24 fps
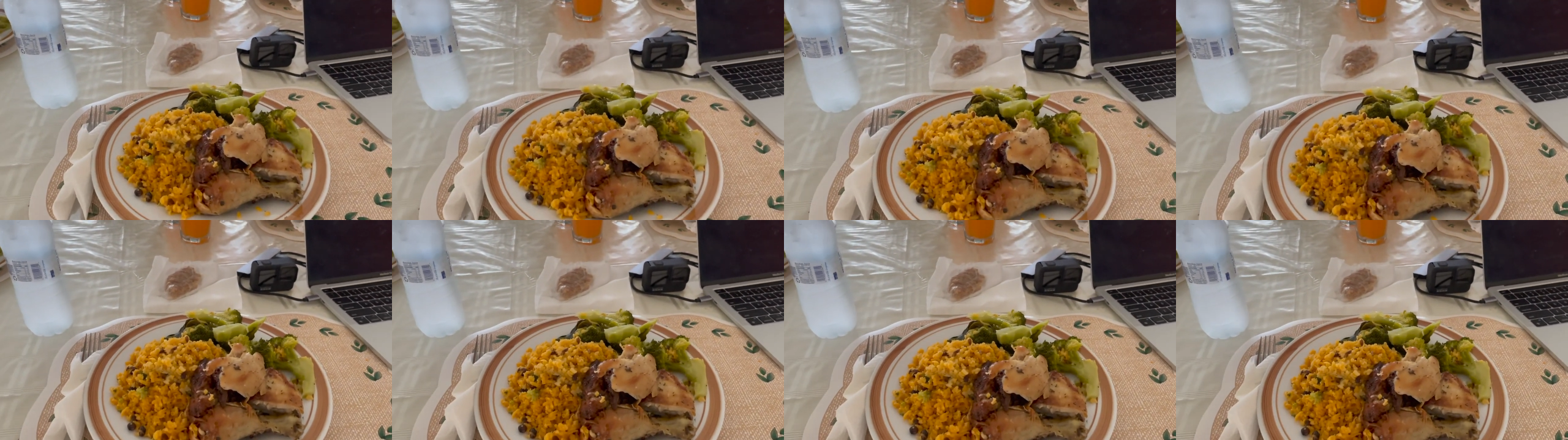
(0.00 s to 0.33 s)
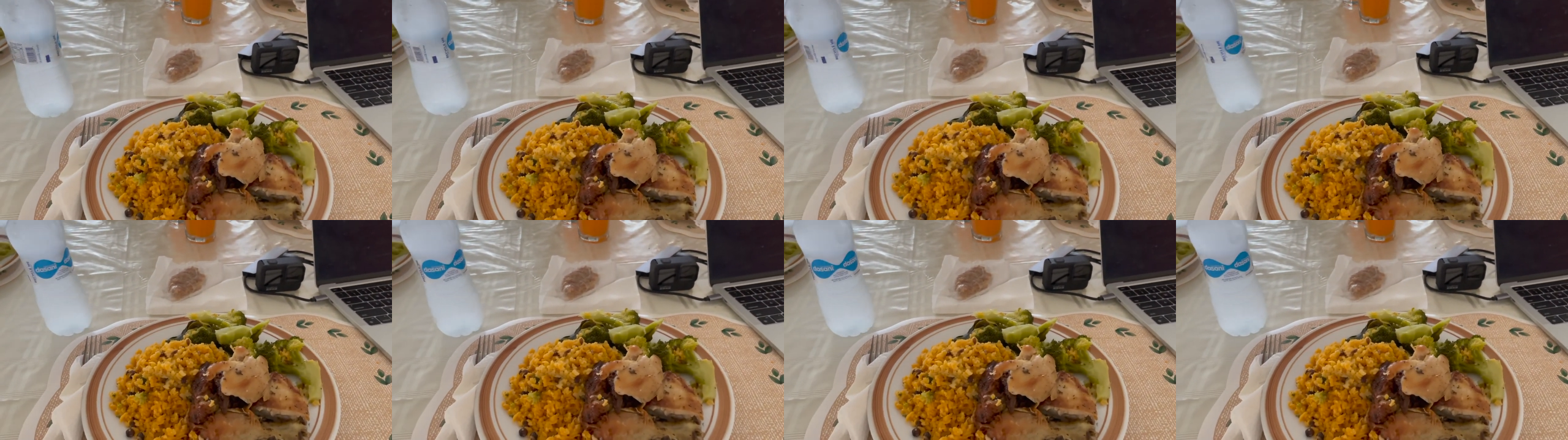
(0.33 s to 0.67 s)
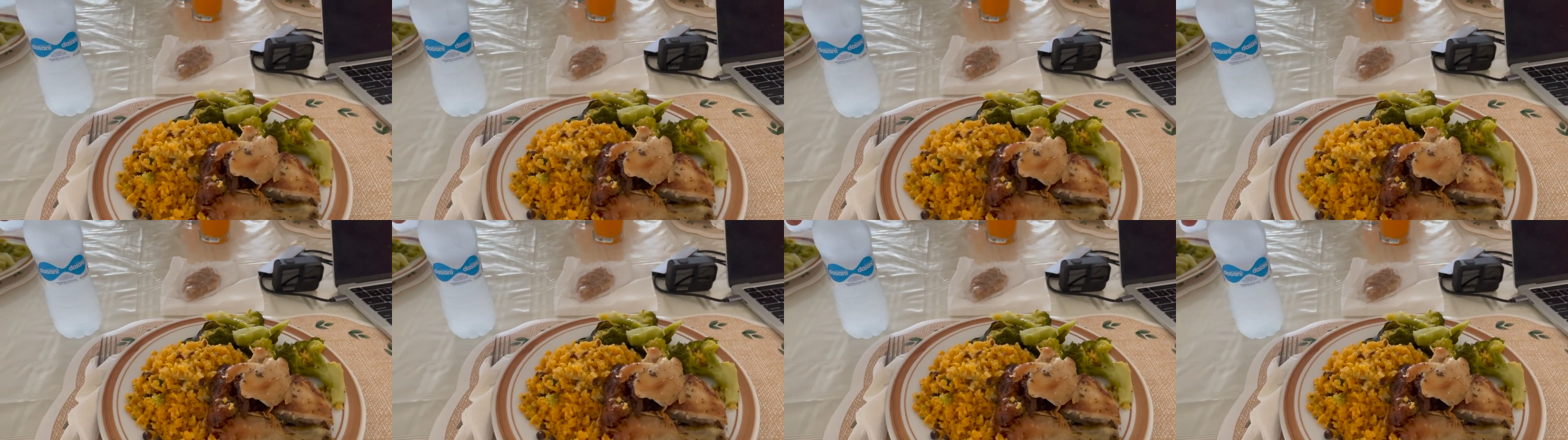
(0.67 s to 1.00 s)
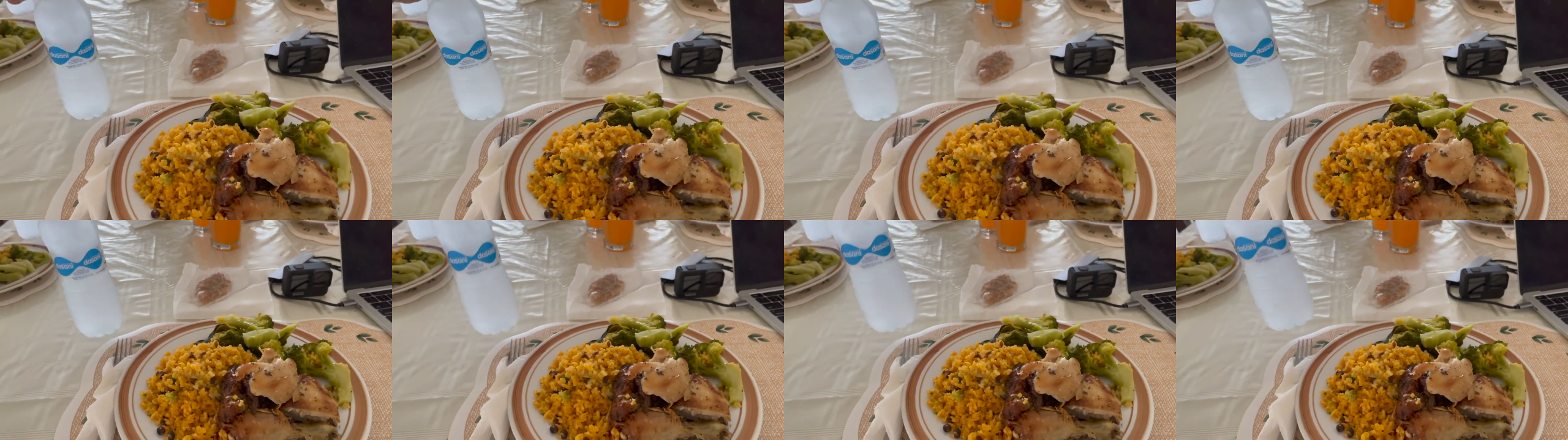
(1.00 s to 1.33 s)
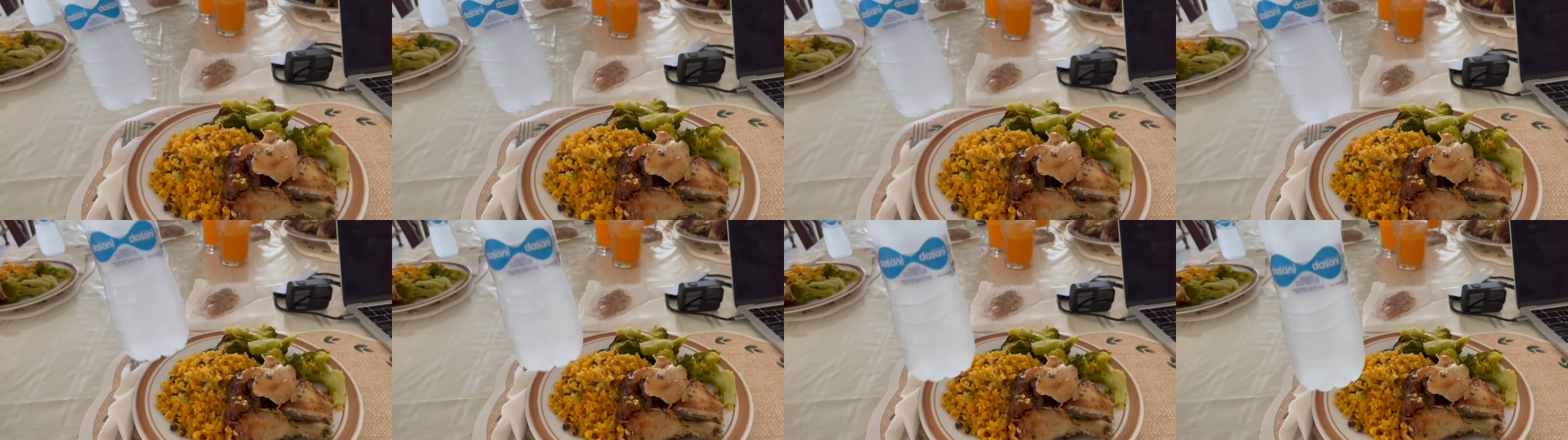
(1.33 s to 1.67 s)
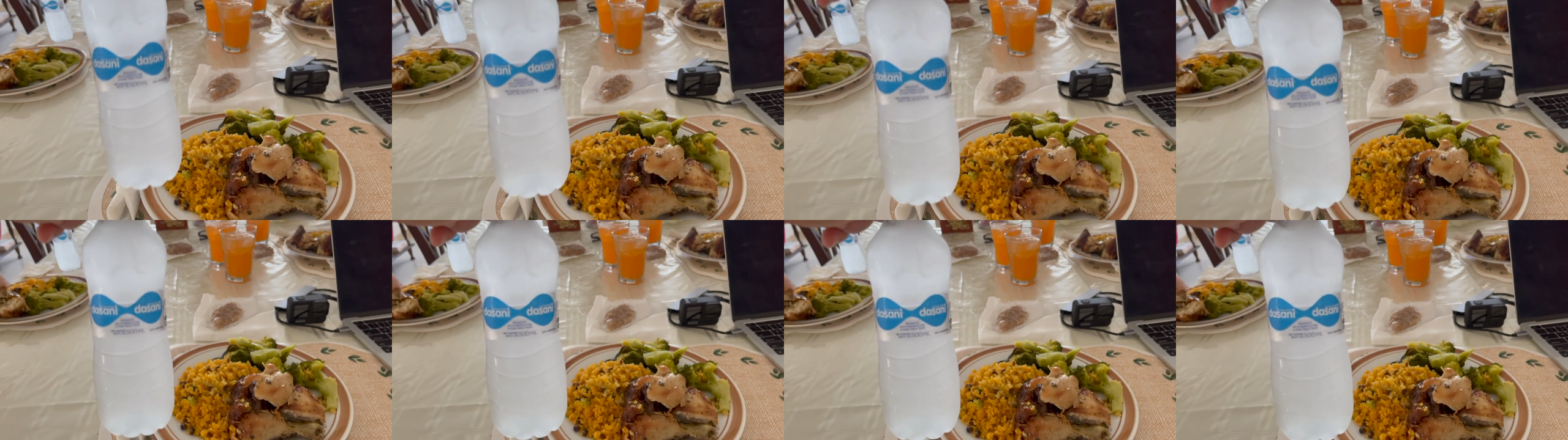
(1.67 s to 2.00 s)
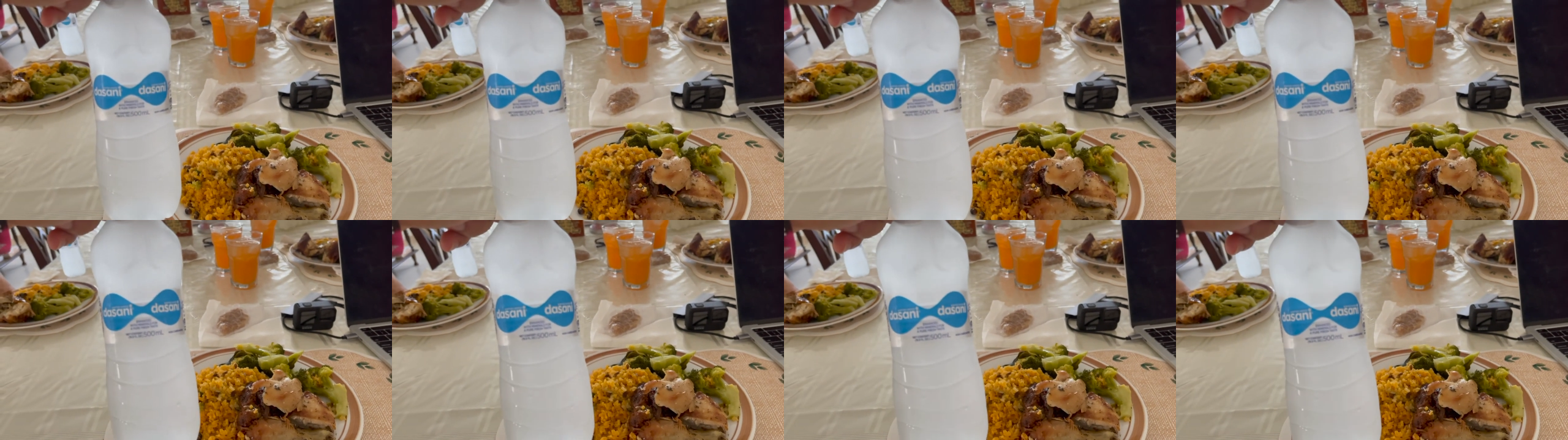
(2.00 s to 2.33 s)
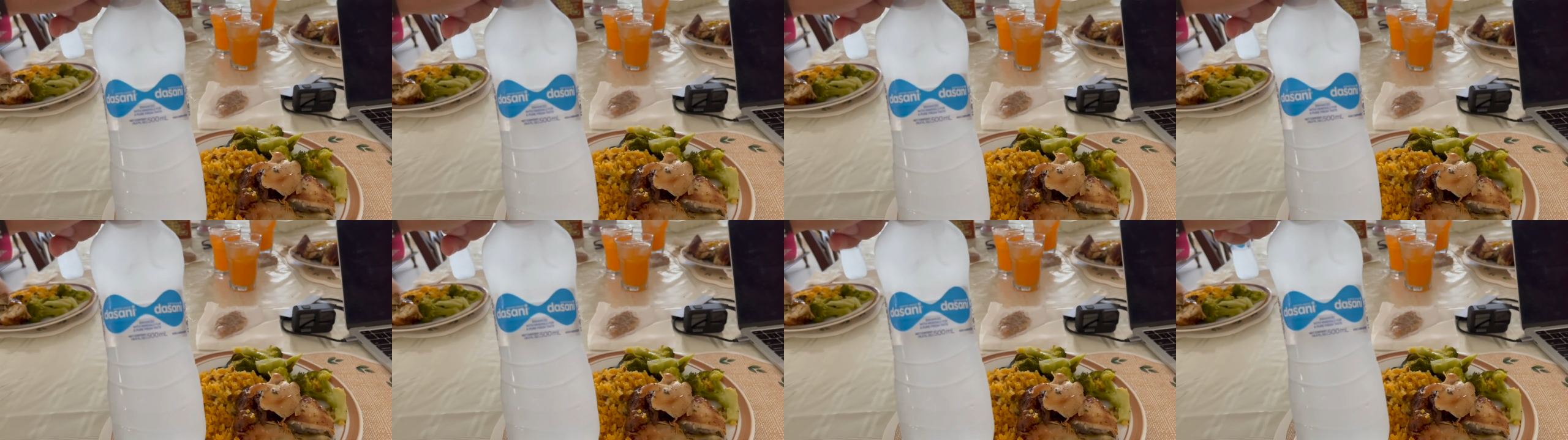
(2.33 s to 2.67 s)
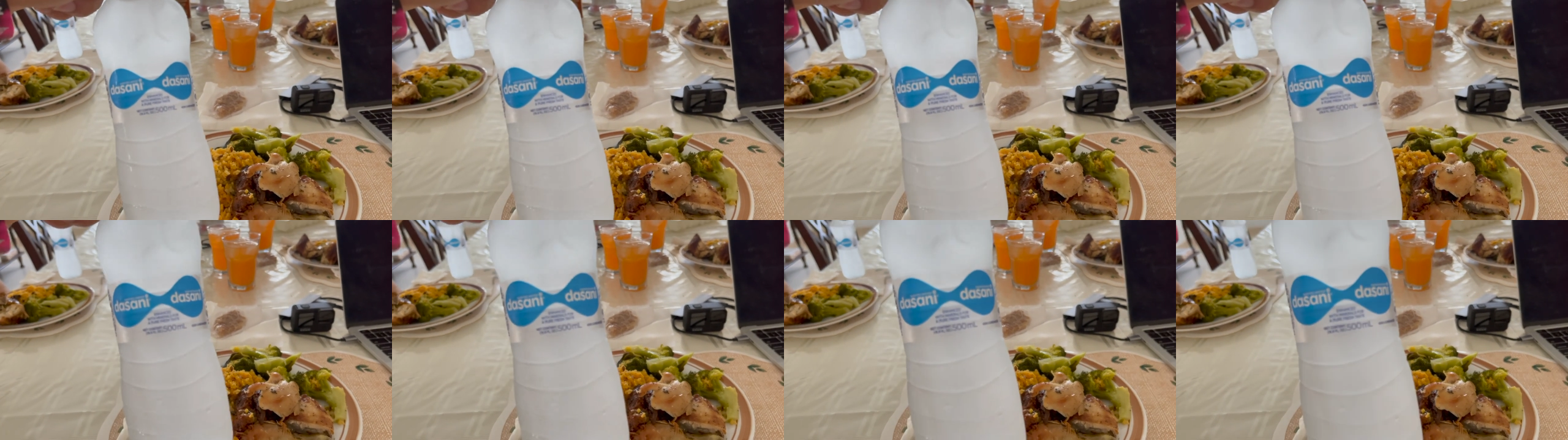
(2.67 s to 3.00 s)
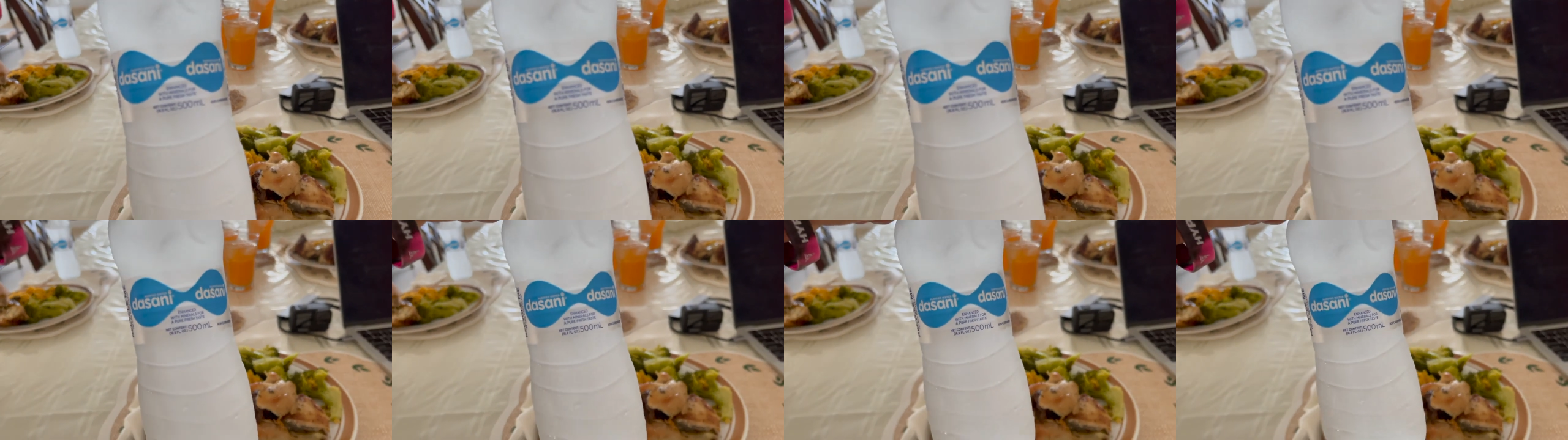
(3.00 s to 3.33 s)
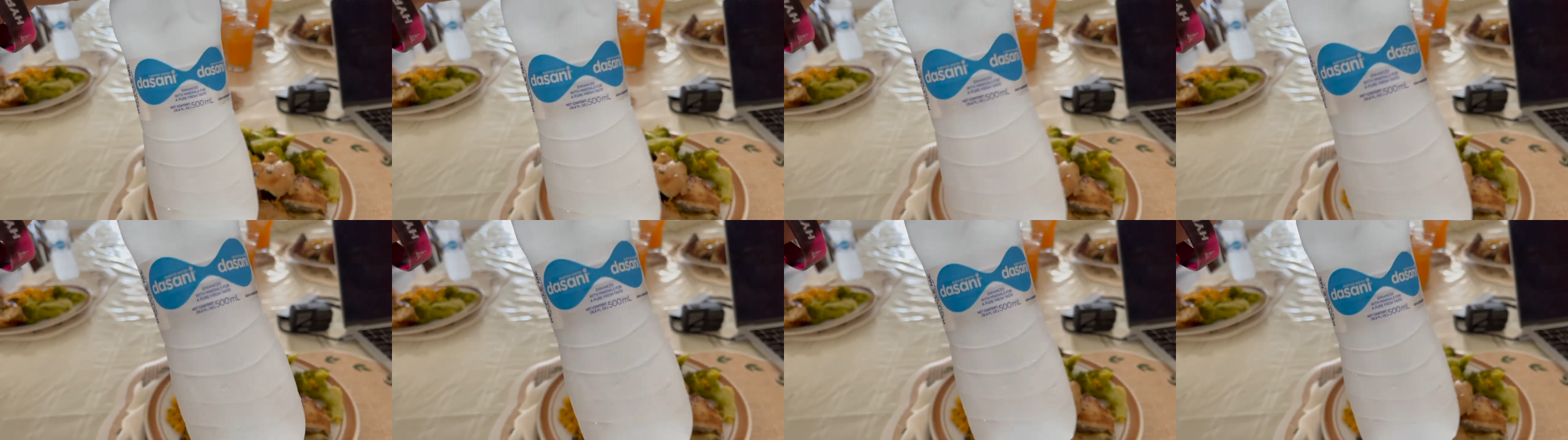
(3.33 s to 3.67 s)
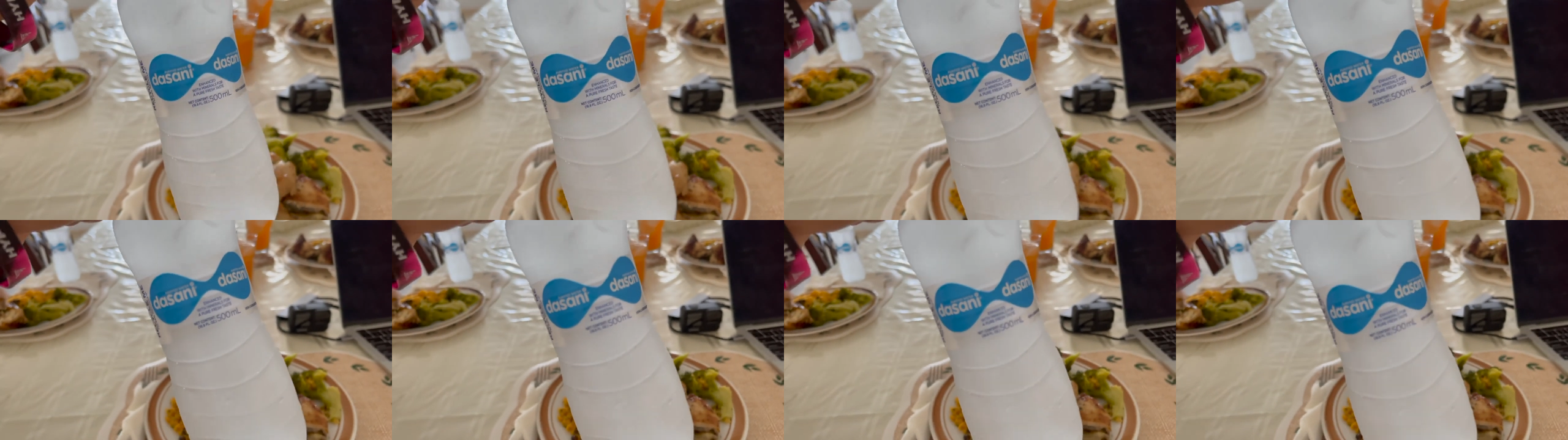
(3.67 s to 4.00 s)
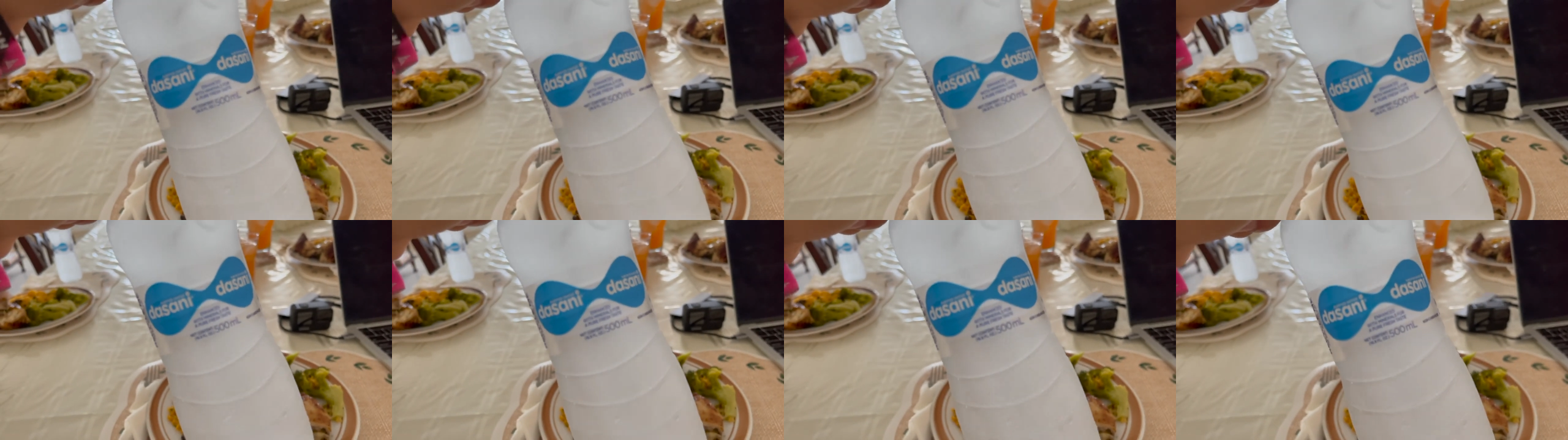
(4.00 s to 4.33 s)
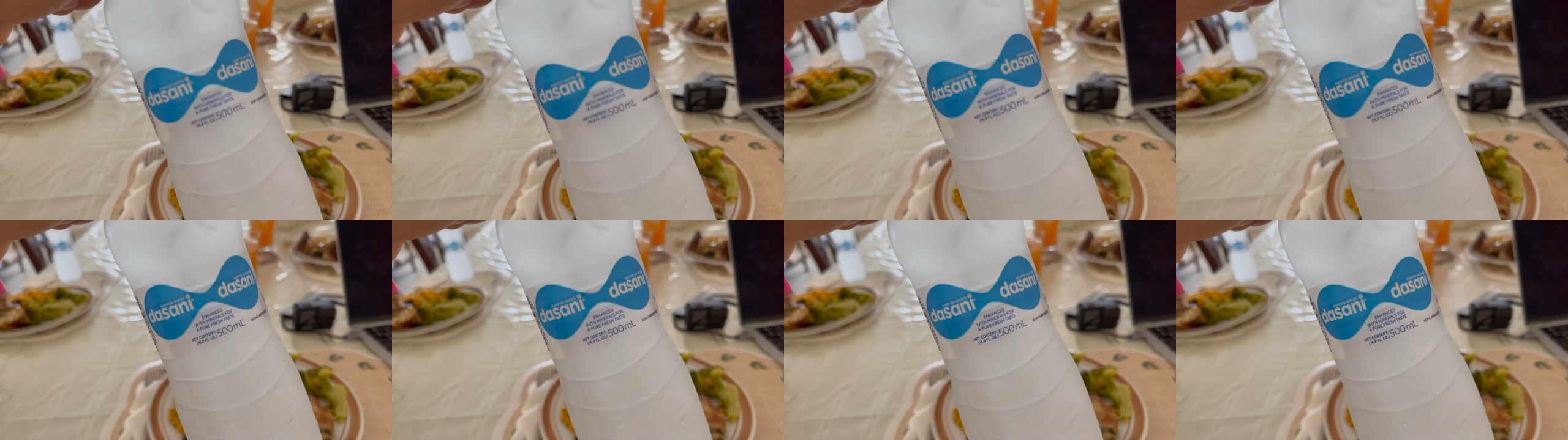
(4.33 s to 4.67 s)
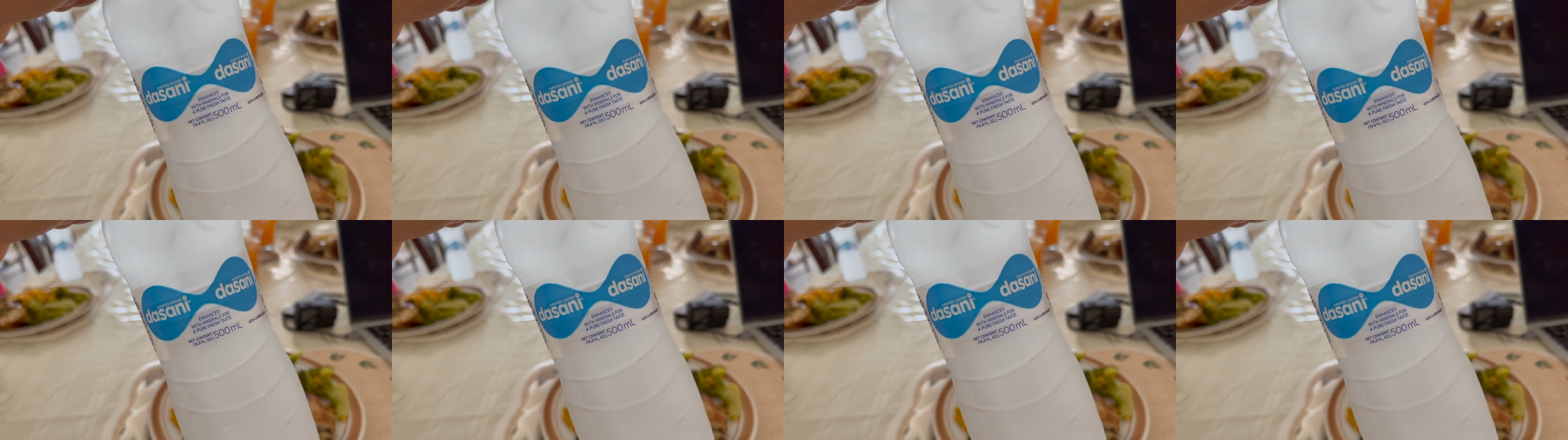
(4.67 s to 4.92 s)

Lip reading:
[unreadable: no face in view]